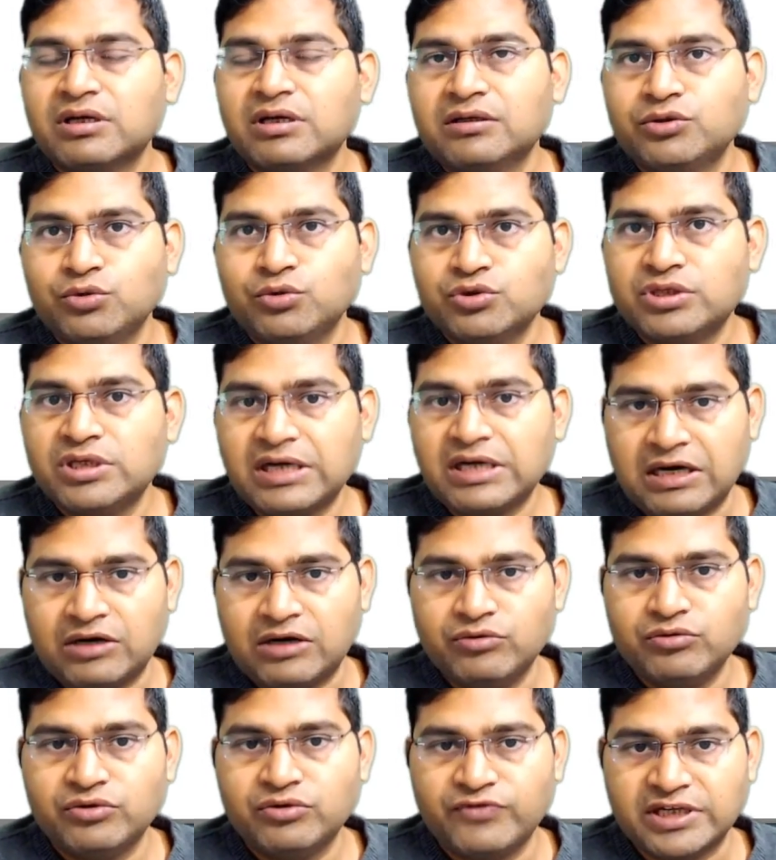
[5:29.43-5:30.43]
use the
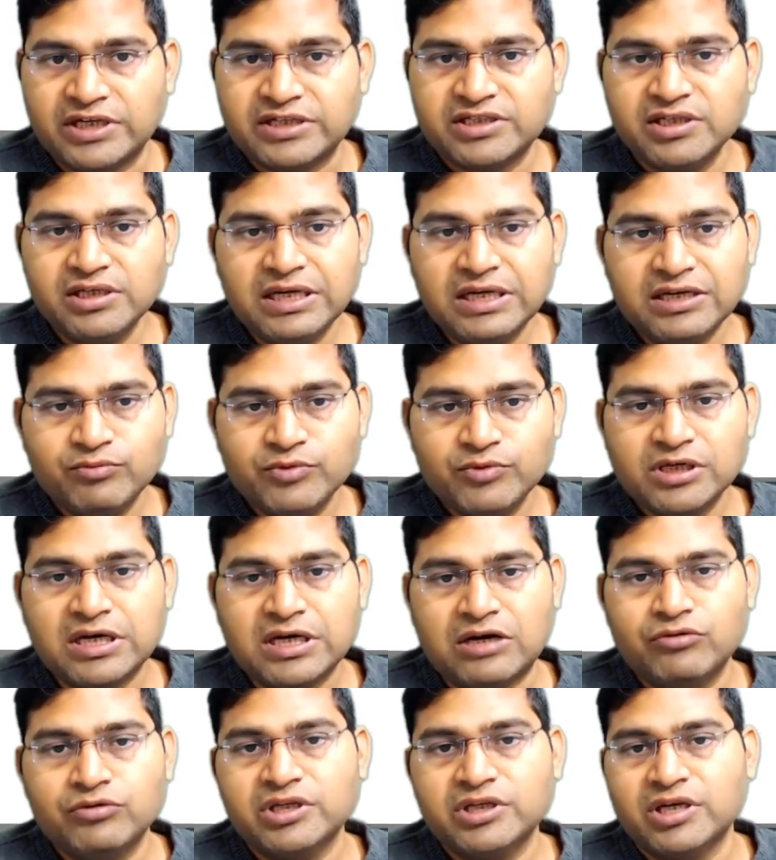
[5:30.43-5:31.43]
count function and it will
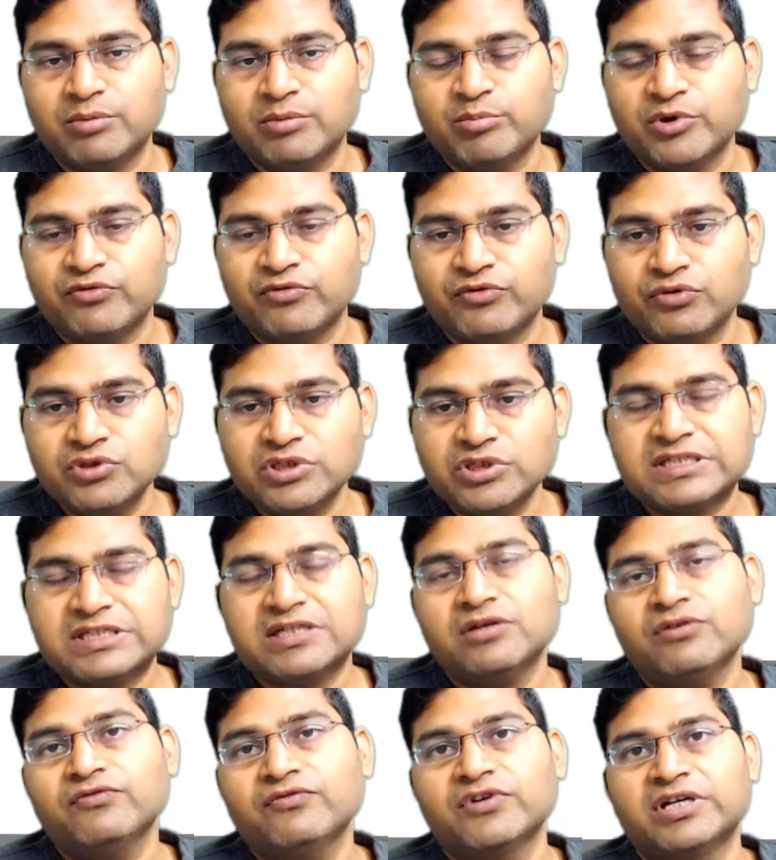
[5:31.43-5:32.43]
count the number of rows
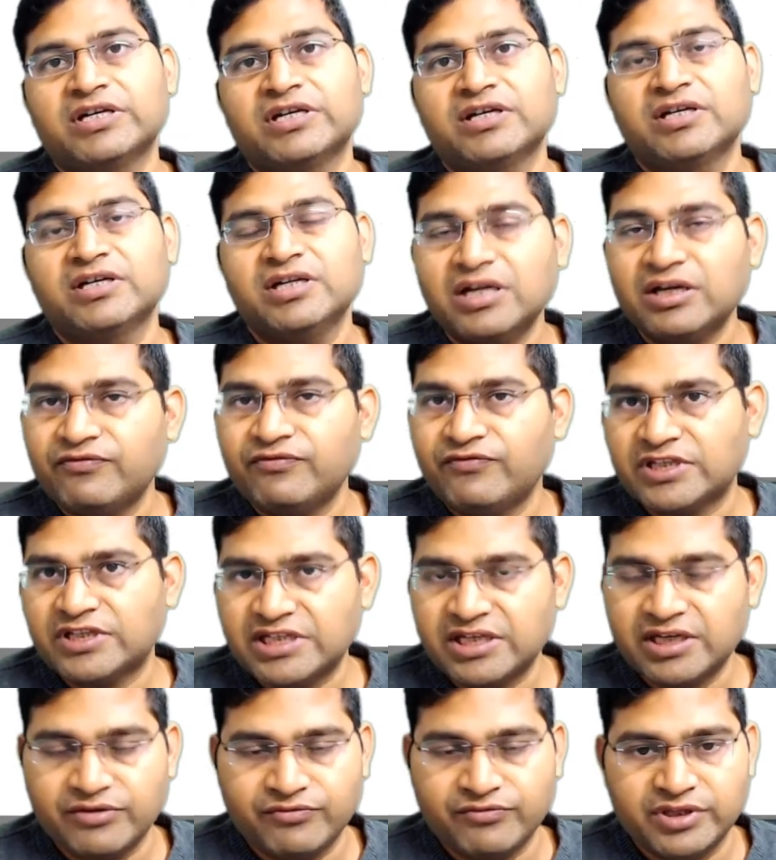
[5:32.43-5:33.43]
instead of returning and
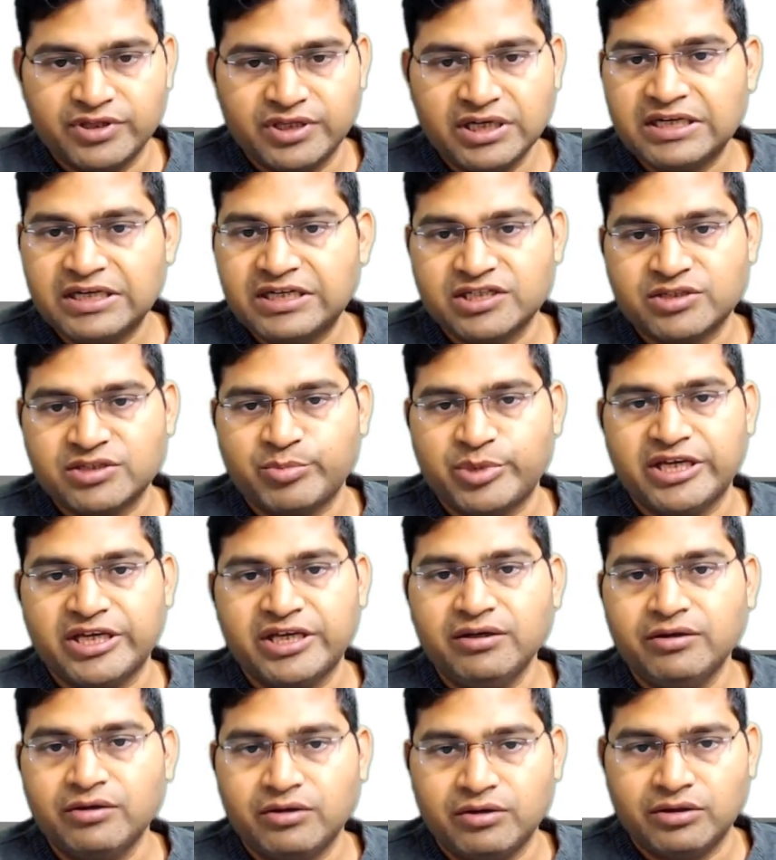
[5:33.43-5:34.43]
fetching everything and
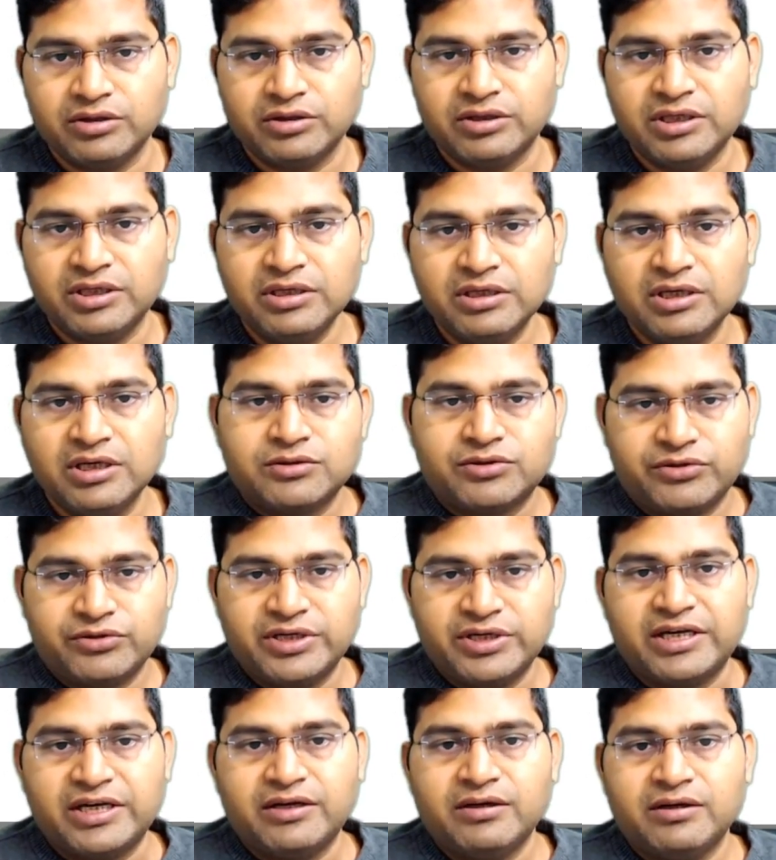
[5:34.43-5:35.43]
displaying on the
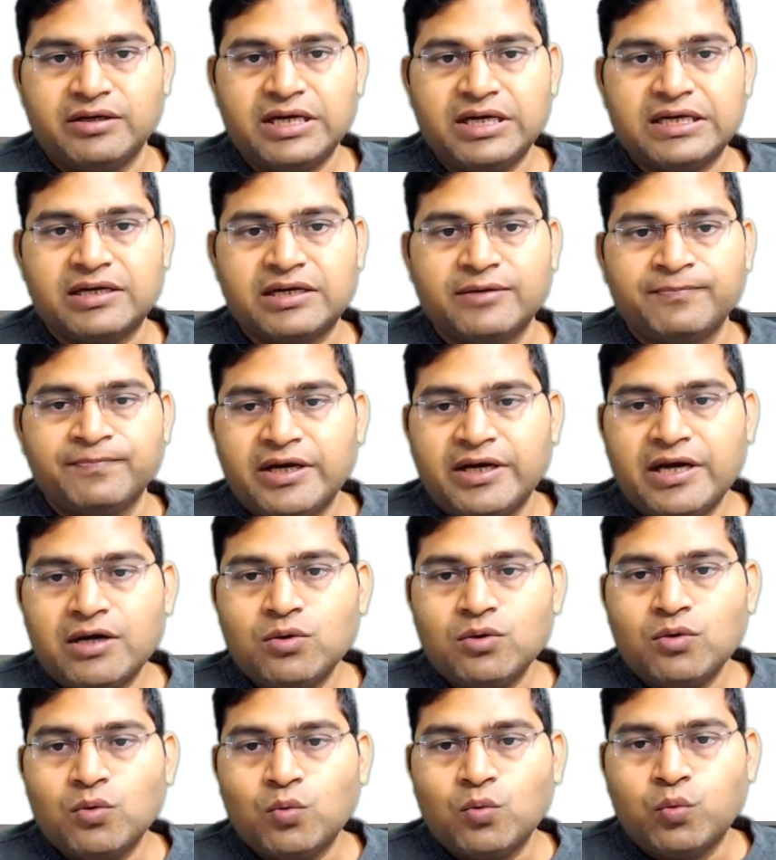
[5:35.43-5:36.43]
screen right
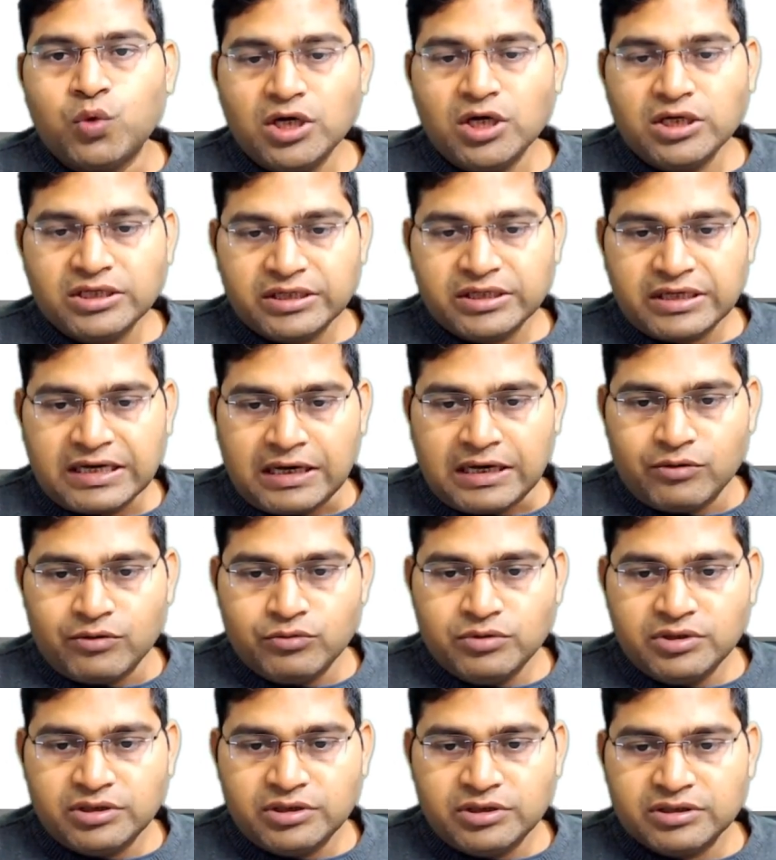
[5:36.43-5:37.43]
now what
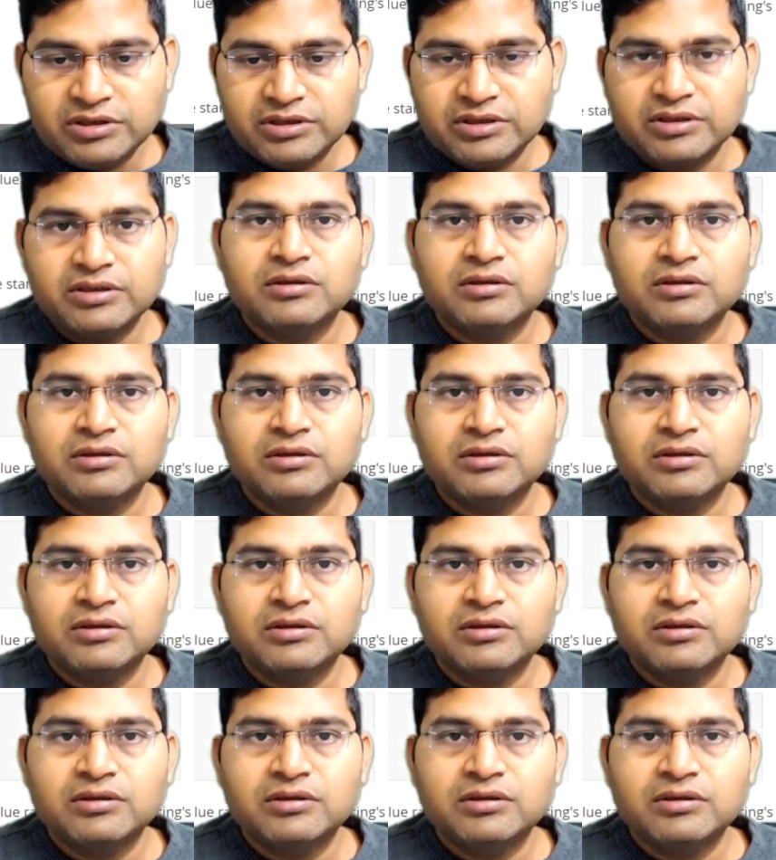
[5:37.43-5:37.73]
count